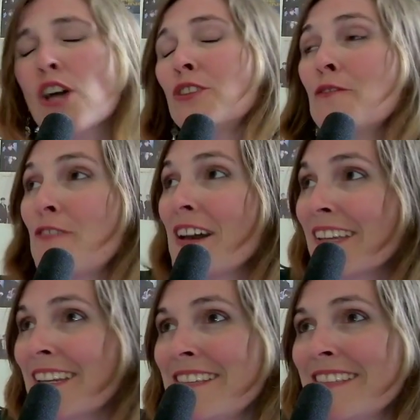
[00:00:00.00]
The fact
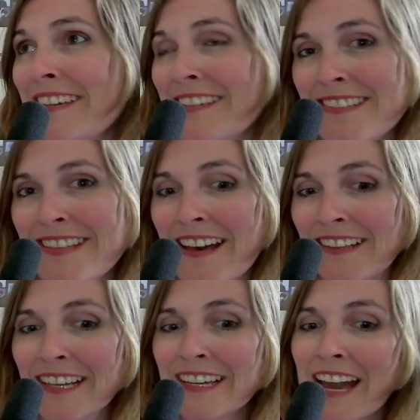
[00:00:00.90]
that he says that,
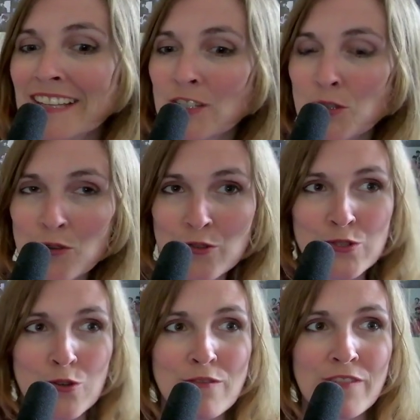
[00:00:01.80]
like, I need to go
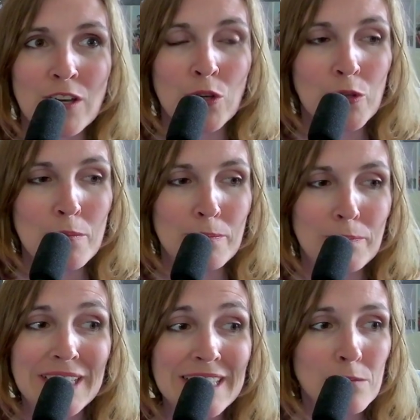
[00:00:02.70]
surfing on the
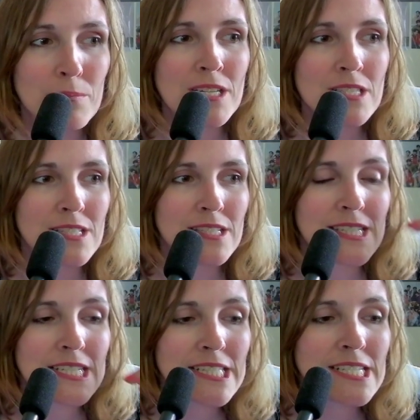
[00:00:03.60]
beat, because
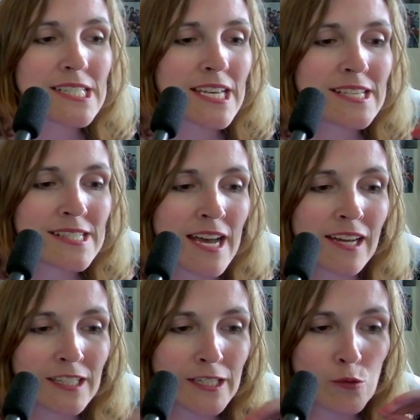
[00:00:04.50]
this is
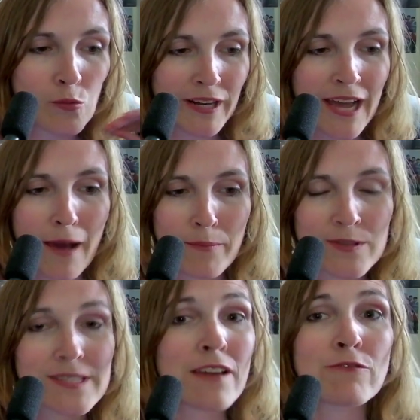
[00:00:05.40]
exactly what
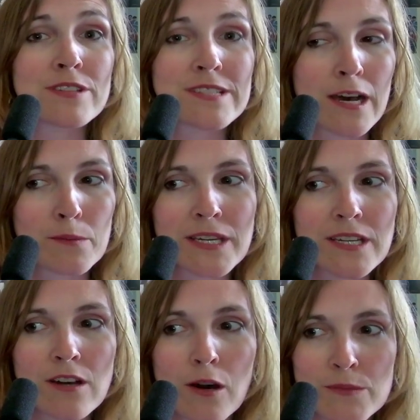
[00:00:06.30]
happens every time he
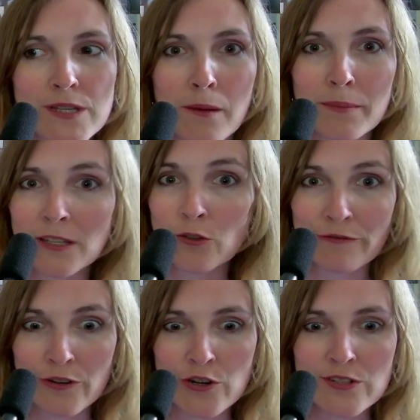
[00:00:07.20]
comes up in a
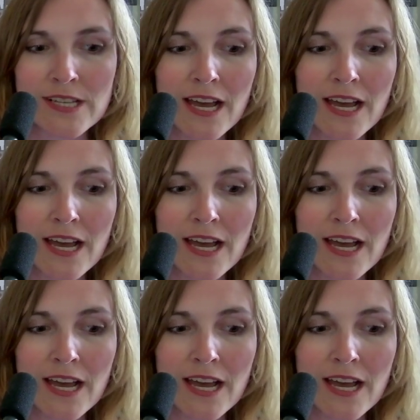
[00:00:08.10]
verse.